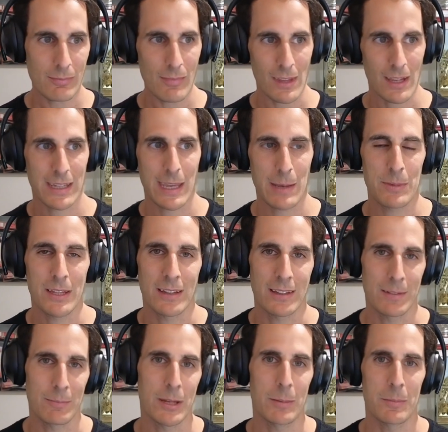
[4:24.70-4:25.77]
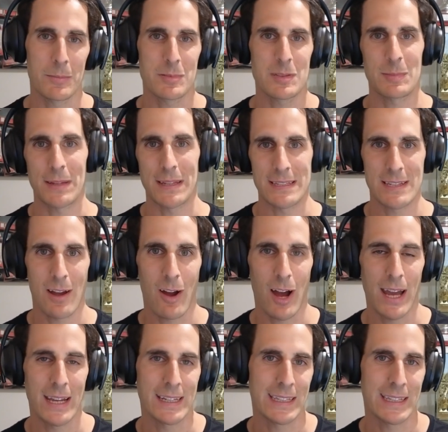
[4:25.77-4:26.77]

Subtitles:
Keep the minimum speed high and